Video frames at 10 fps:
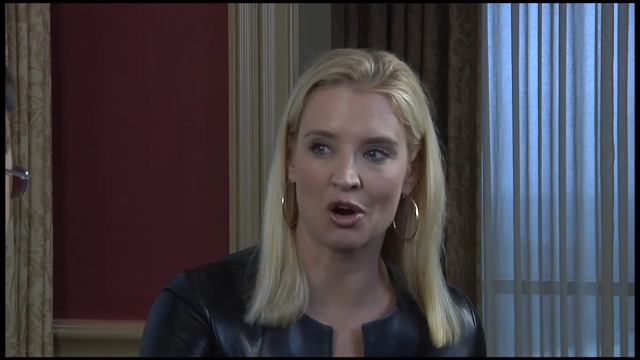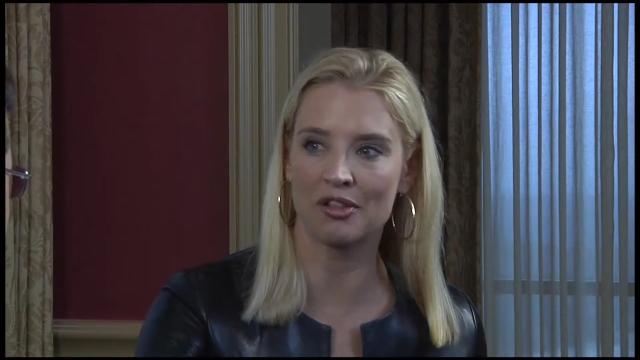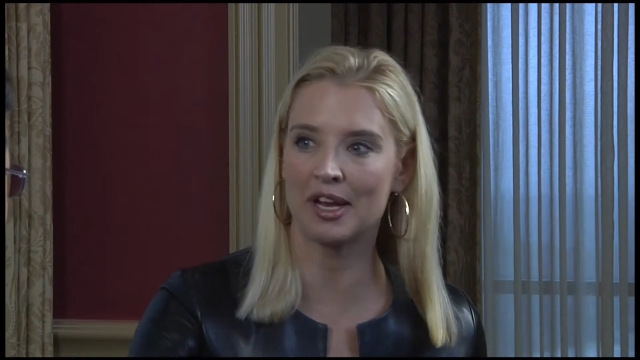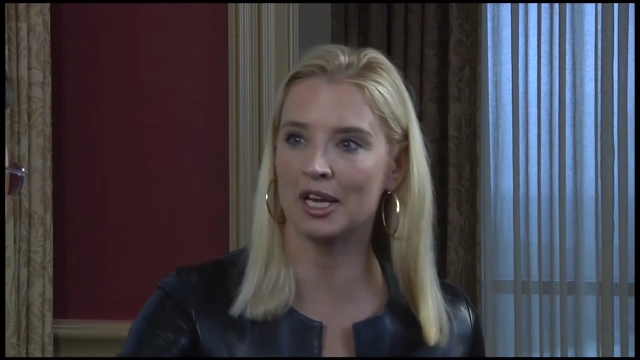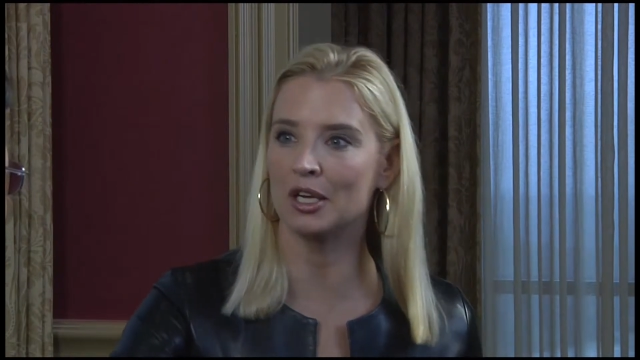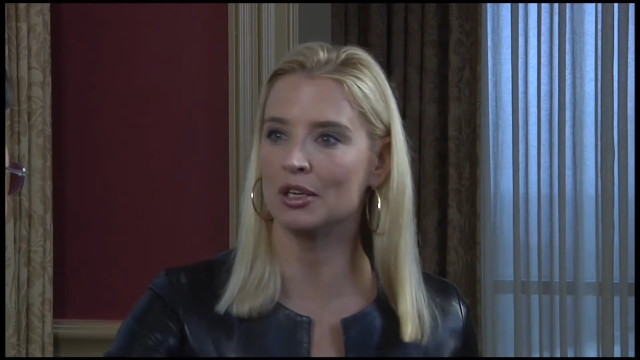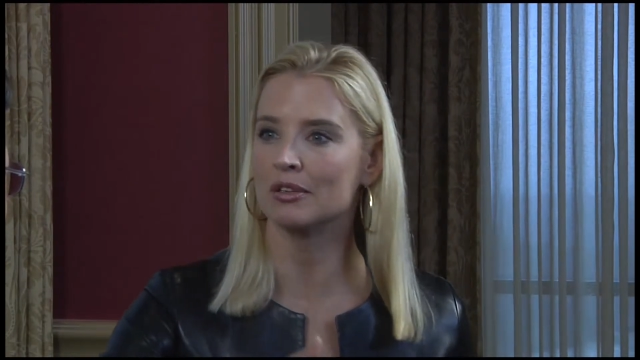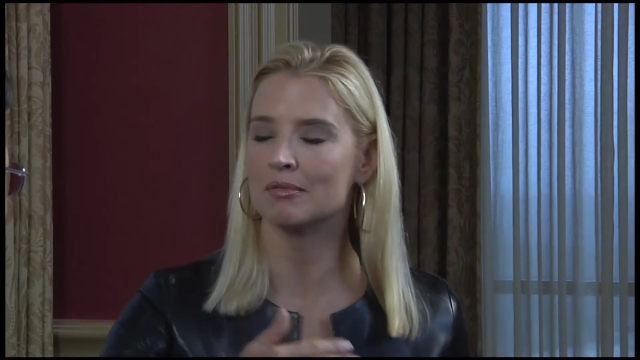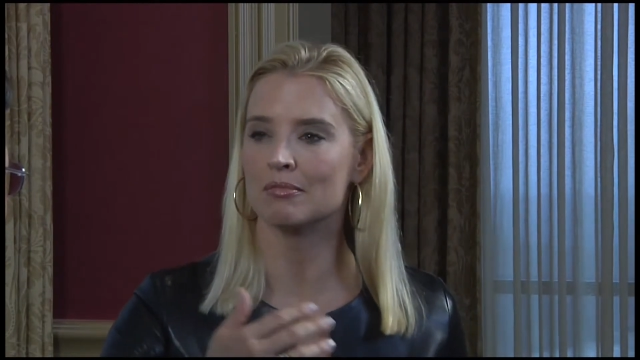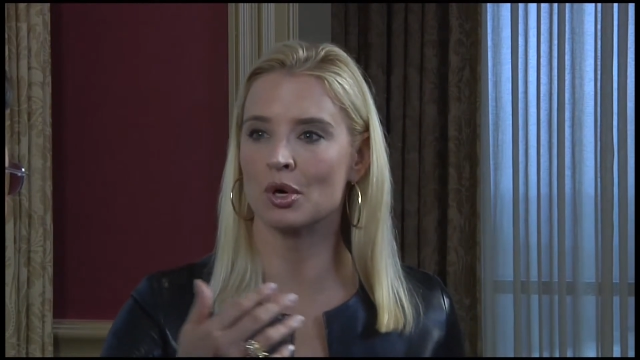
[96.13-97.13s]
Are they
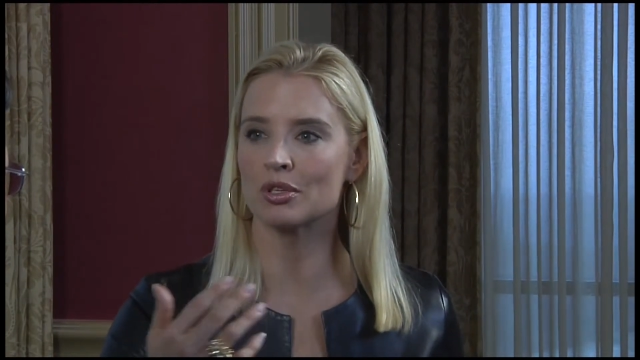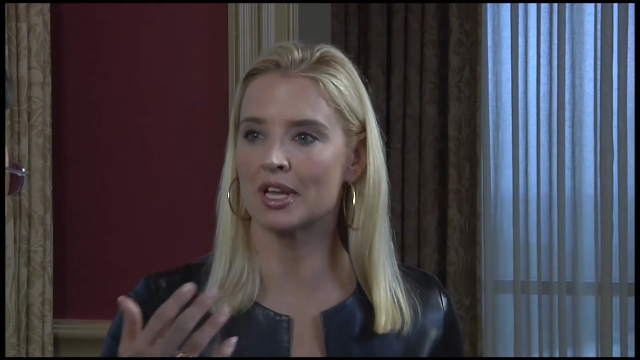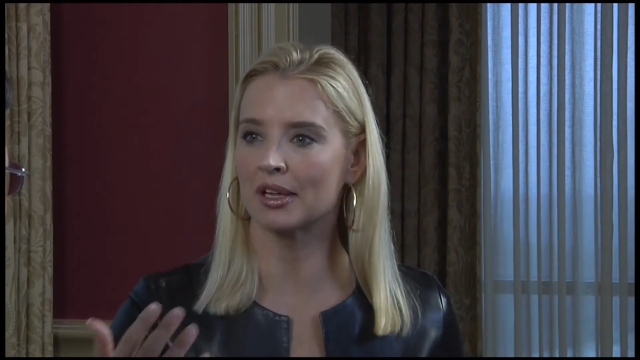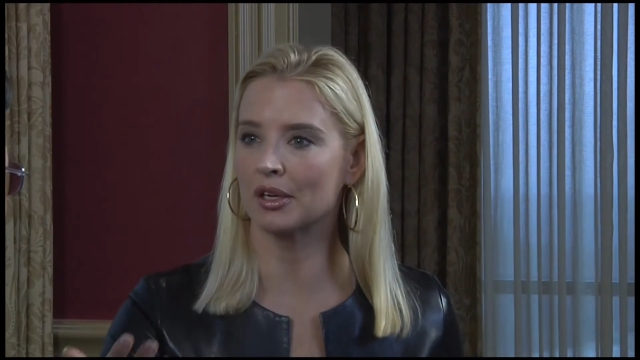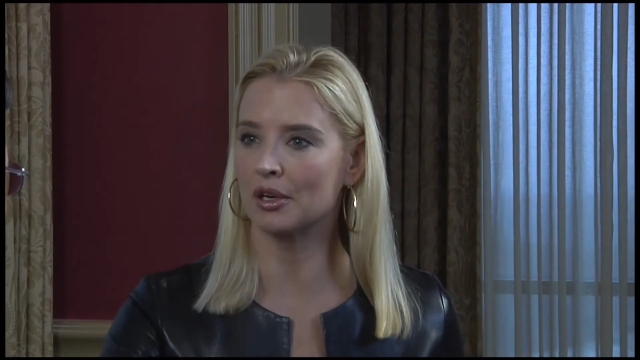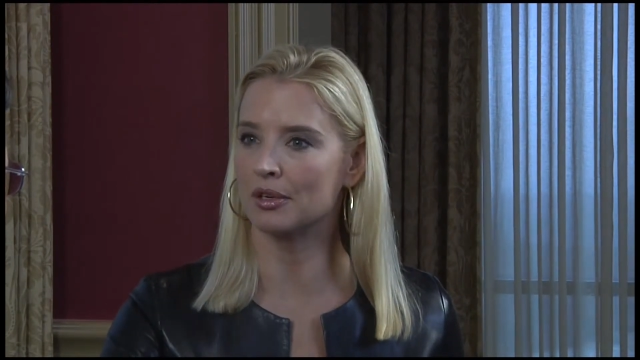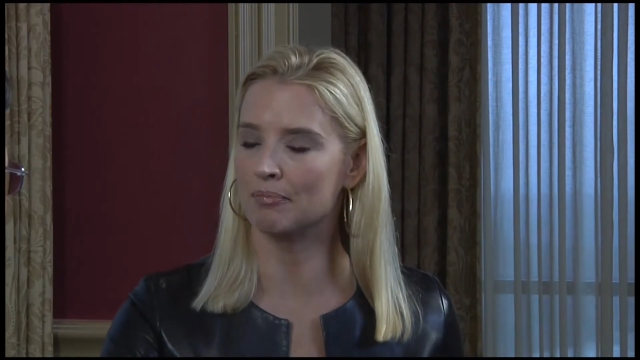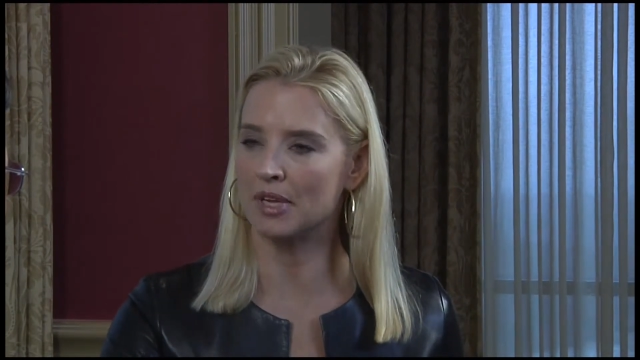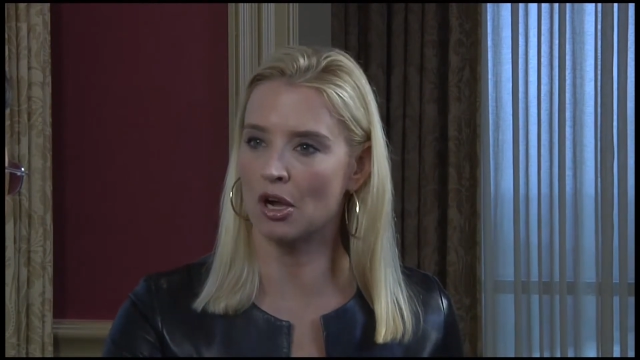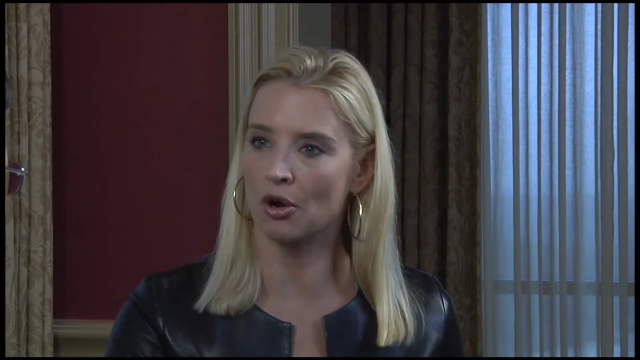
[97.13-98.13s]
most likely going
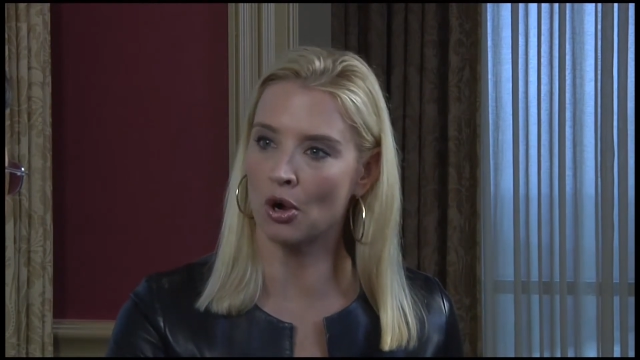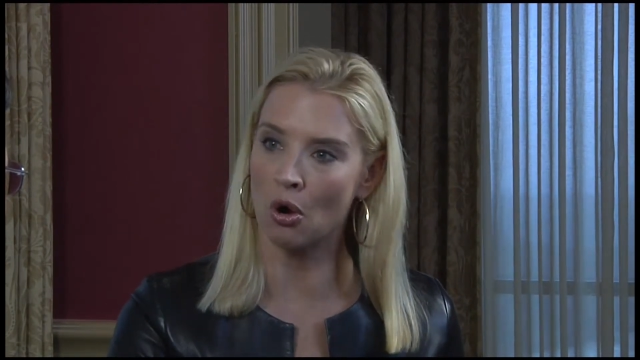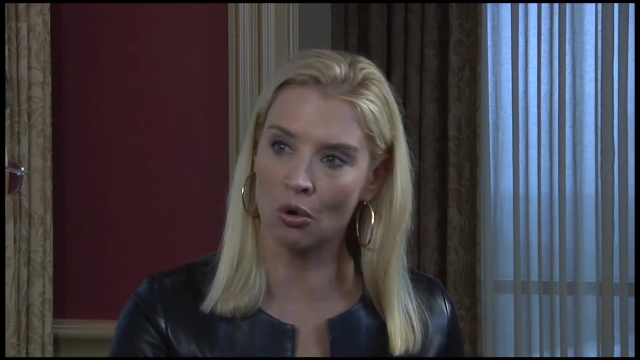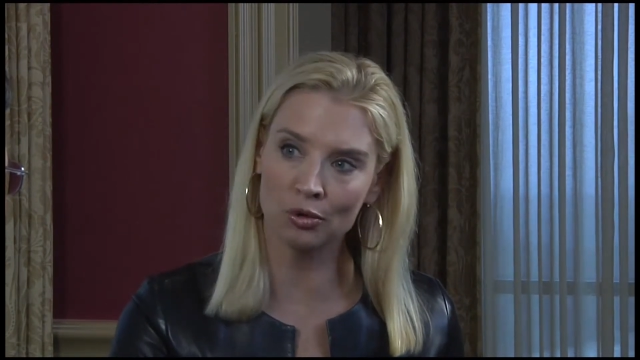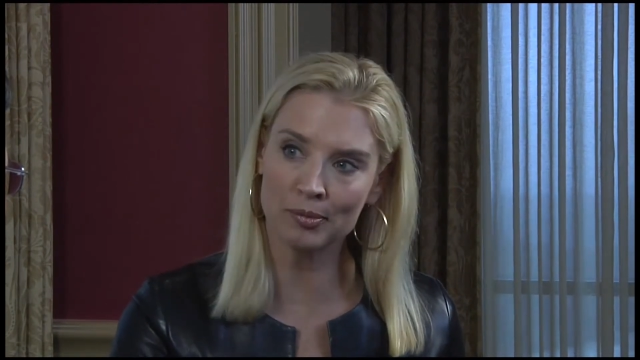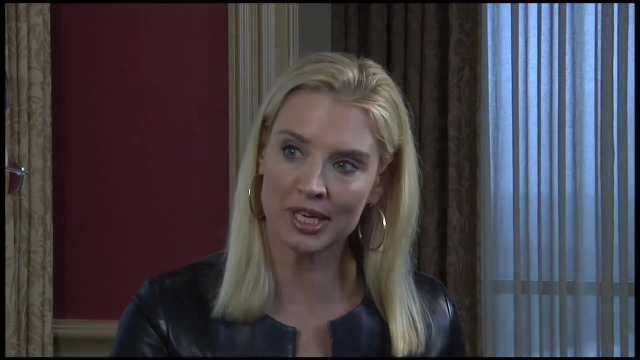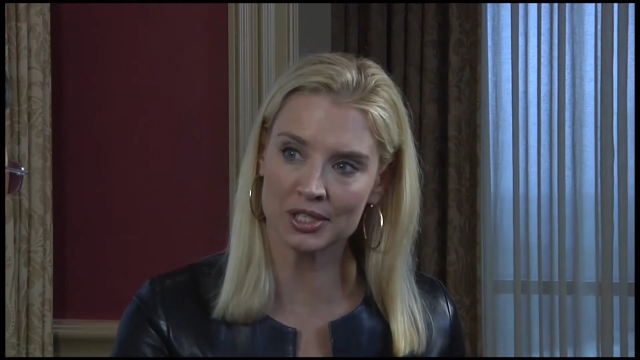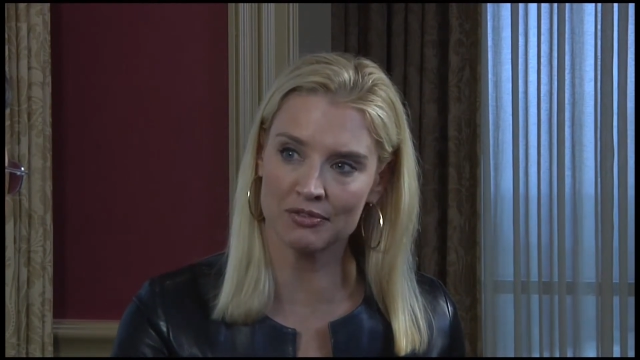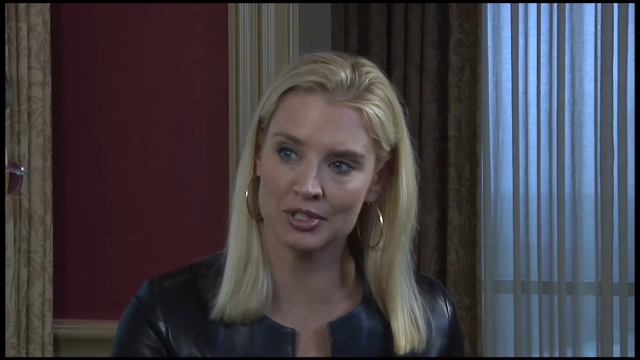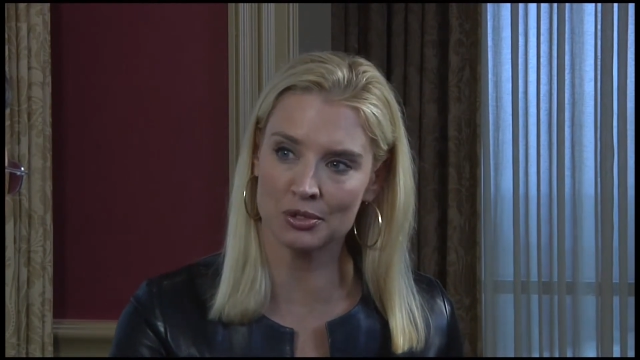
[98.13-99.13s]
to be on hold
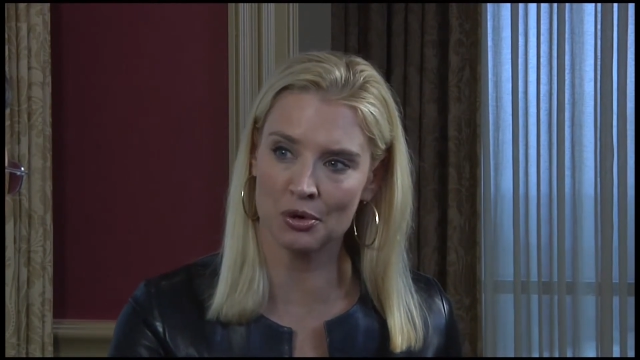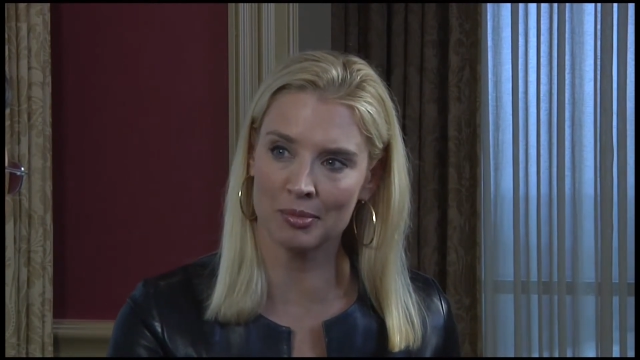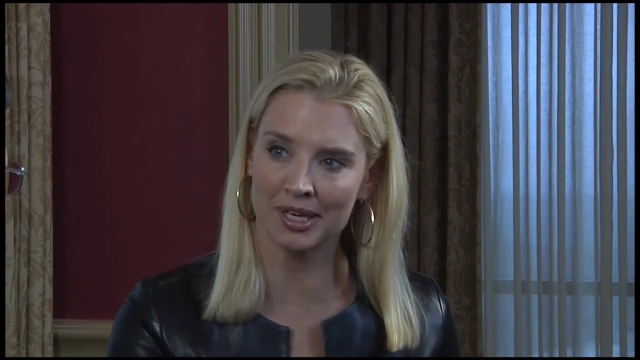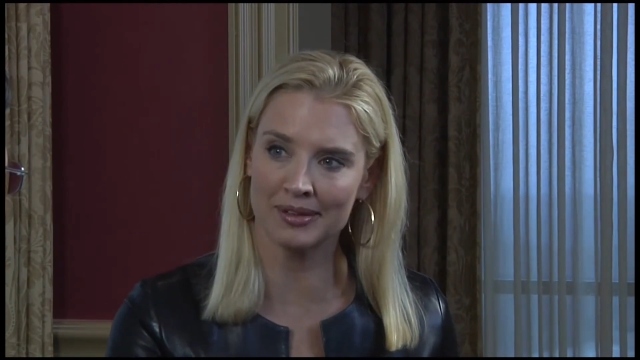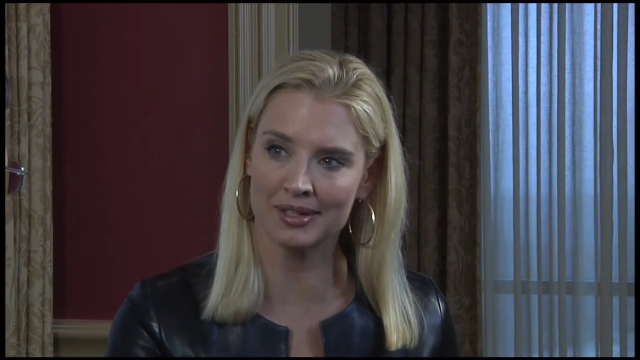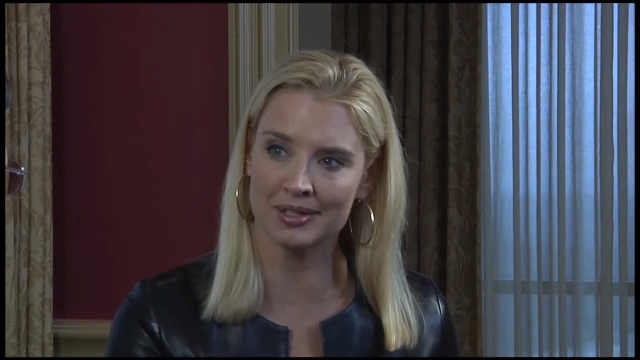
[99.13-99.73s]
because of a storm like